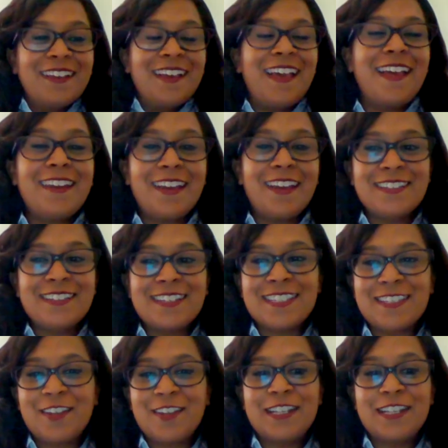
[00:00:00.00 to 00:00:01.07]
And I was
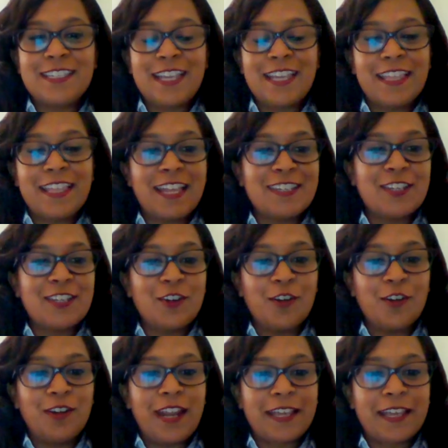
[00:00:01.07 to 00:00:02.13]
just gonna say that,
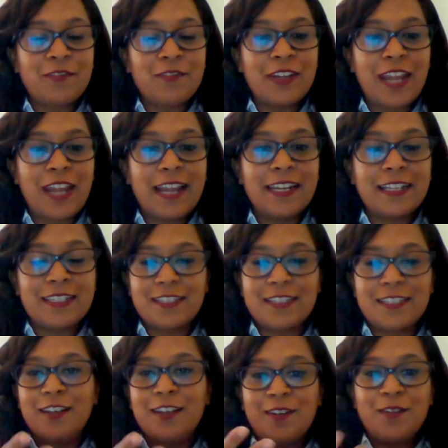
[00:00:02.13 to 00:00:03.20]
like even Alex,
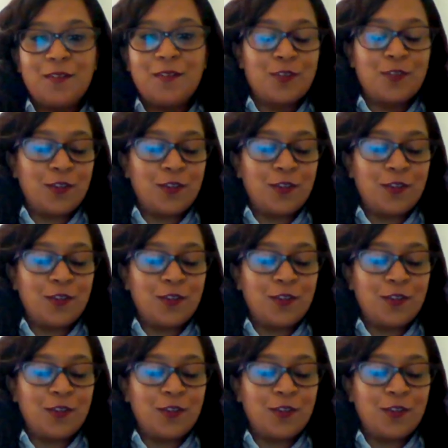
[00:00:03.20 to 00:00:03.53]
their